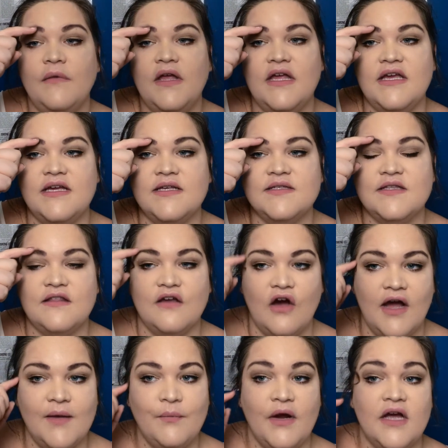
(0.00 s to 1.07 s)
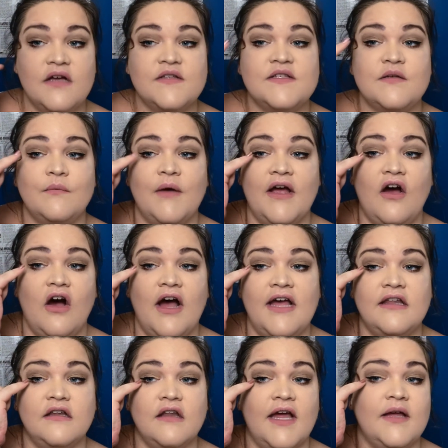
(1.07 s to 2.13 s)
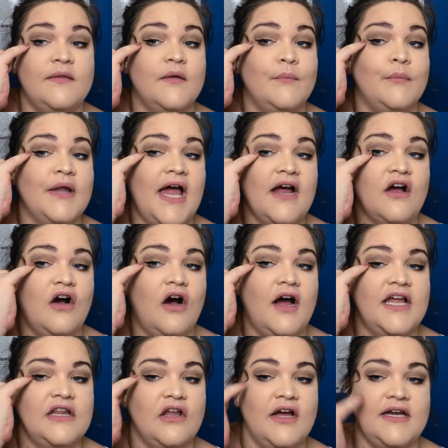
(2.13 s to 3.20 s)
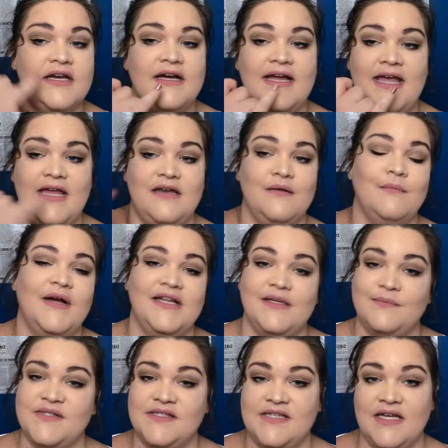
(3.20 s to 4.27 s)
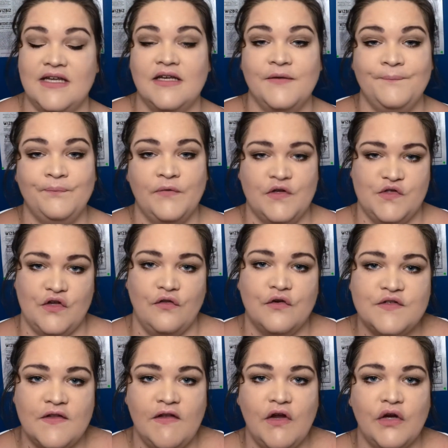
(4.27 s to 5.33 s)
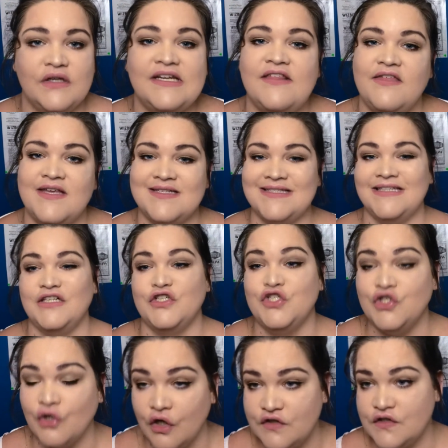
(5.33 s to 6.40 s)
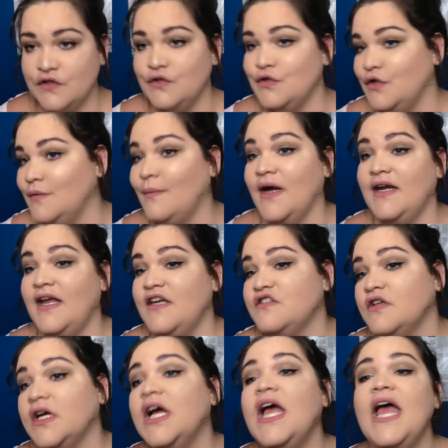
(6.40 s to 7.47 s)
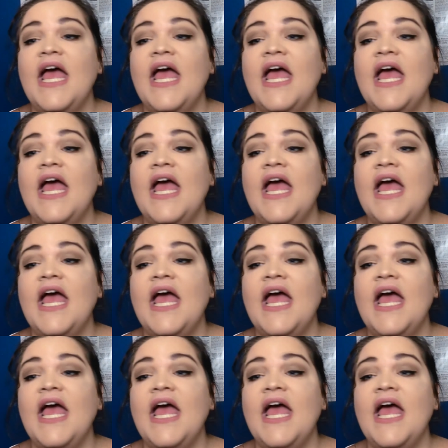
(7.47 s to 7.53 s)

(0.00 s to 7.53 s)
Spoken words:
is the eyebrows, my the black eyeliner, and my lipstick. So those are the only things that are not nude by nature.